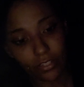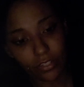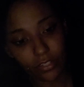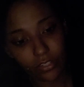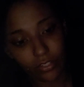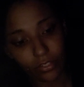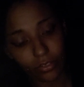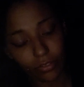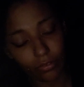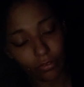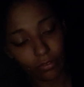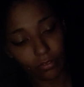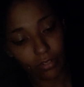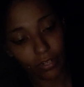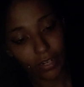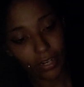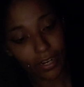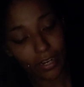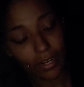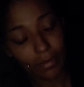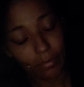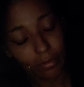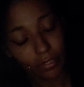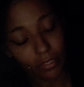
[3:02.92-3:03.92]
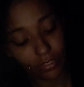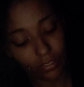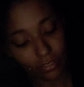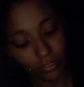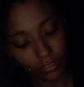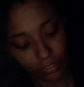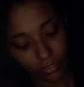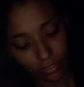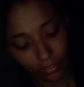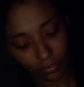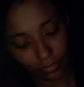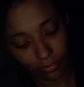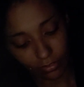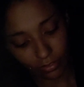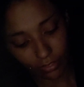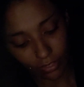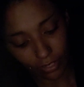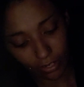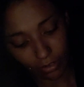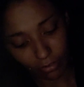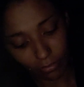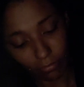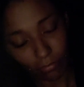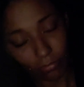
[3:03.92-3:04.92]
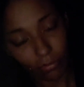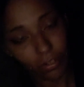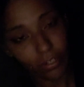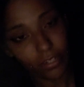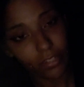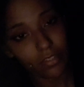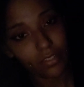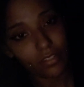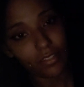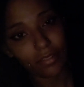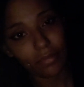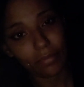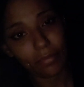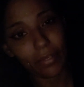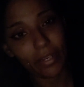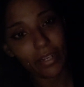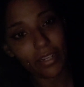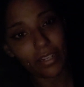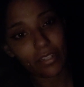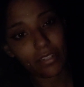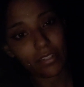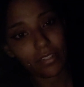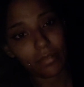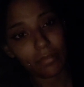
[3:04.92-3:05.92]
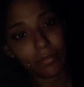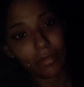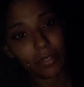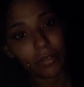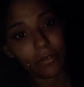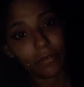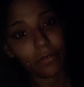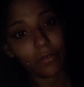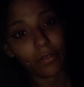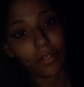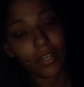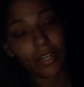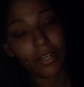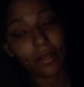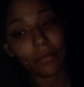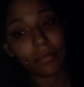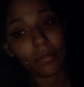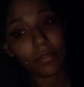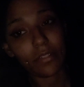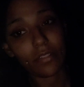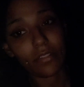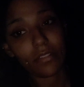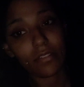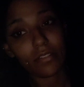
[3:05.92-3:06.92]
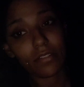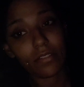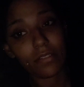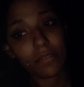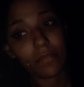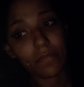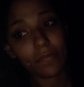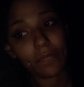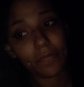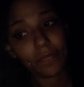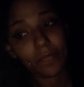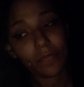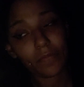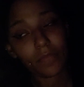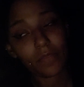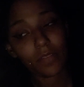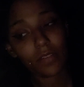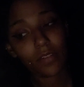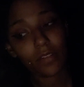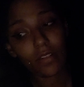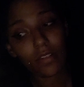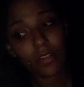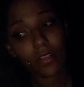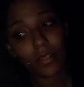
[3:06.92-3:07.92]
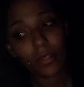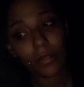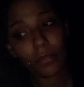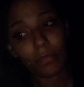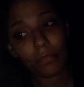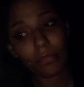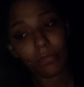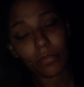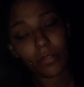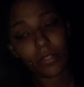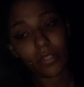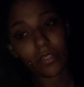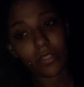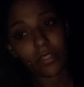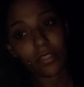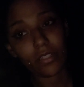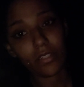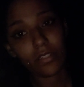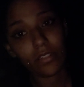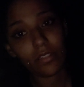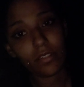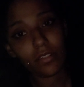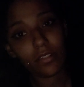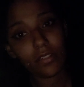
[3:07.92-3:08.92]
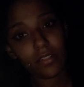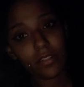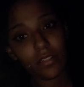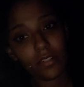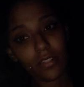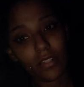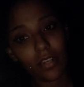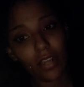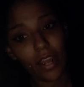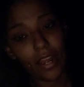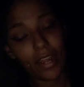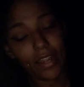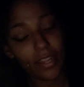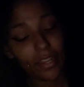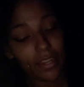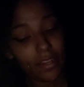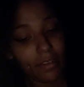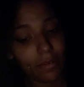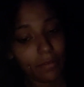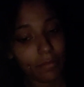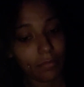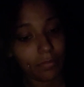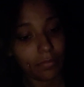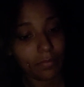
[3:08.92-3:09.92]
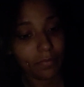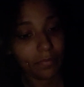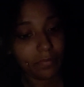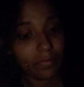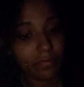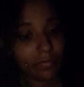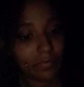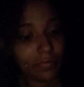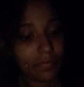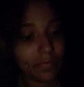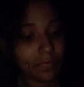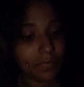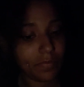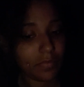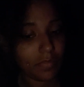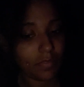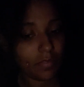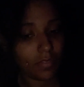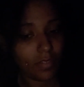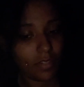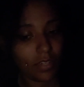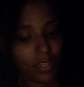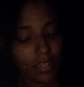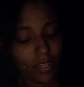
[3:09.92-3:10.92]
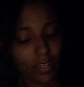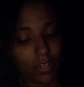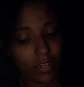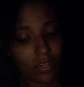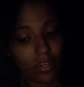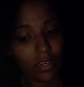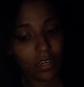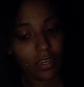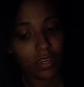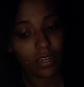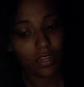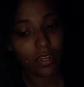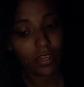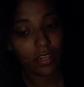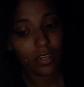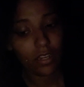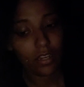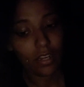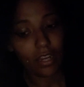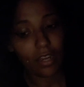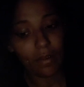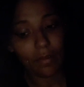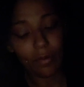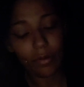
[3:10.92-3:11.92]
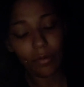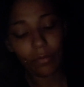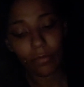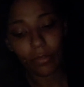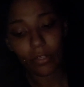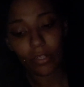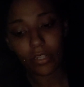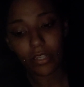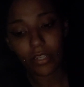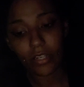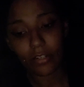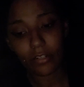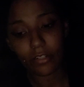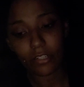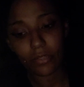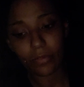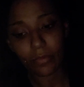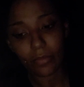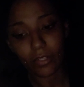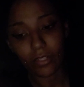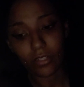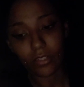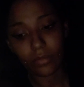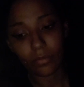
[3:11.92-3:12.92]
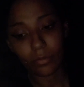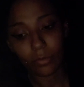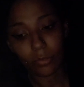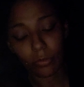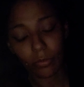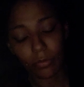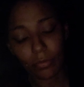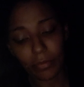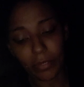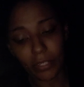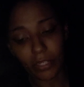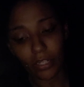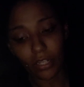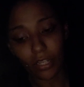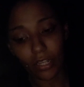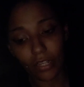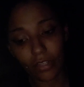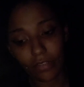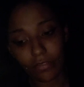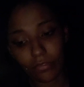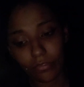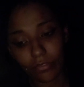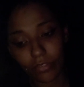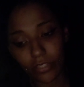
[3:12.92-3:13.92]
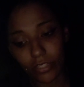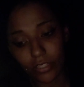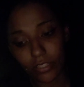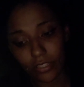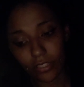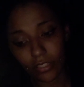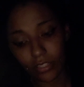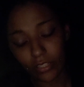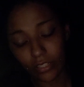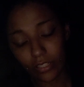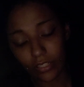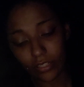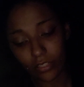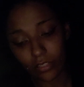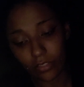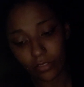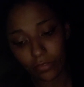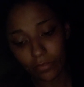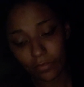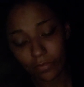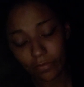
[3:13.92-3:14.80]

into your old habits and I don't want to slip back into my old habits but I am and I've been really irresponsible with my life recently